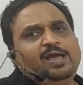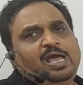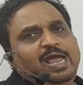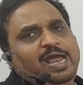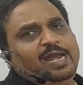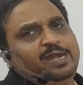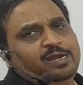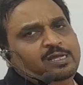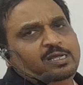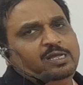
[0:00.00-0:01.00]

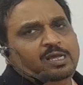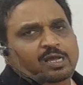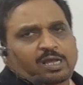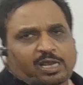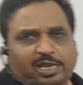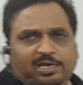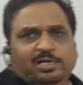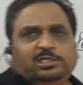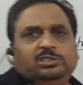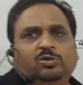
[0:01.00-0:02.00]
and
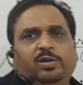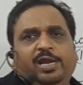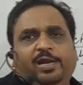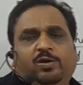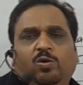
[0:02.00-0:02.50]
English sonnet